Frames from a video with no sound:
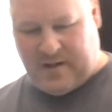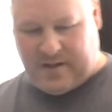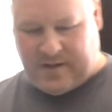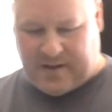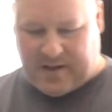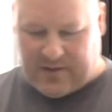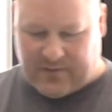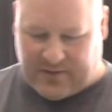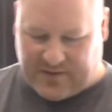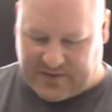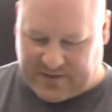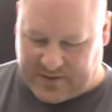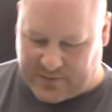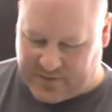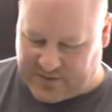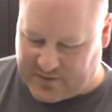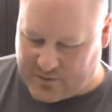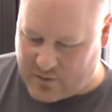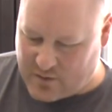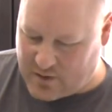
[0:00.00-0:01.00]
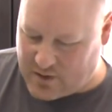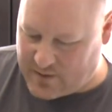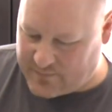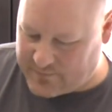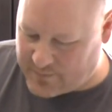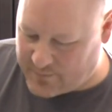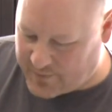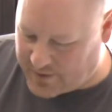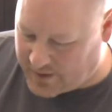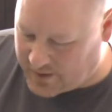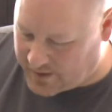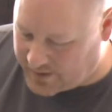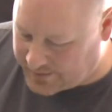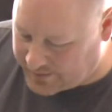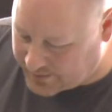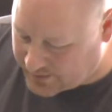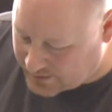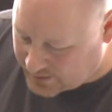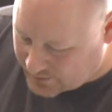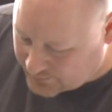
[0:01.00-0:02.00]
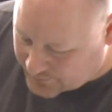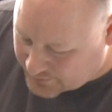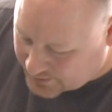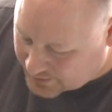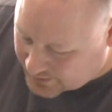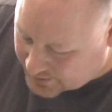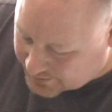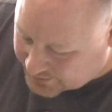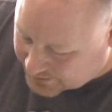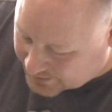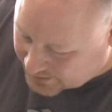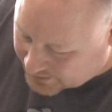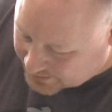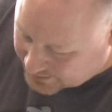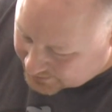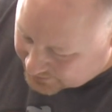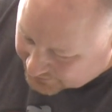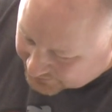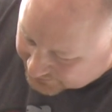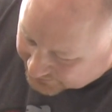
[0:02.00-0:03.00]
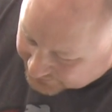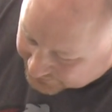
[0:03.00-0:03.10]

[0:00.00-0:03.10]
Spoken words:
Can't really see what's going on from behind here, but yeah, it is.